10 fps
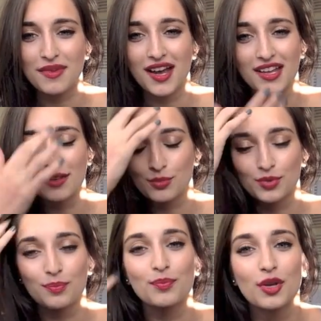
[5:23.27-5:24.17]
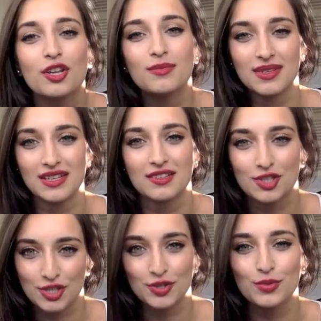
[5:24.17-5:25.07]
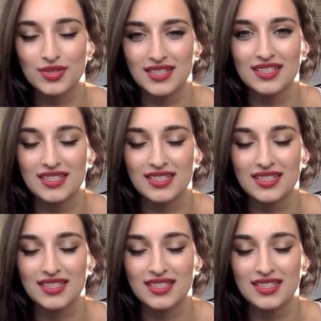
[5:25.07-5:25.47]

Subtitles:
It would burn me to use it.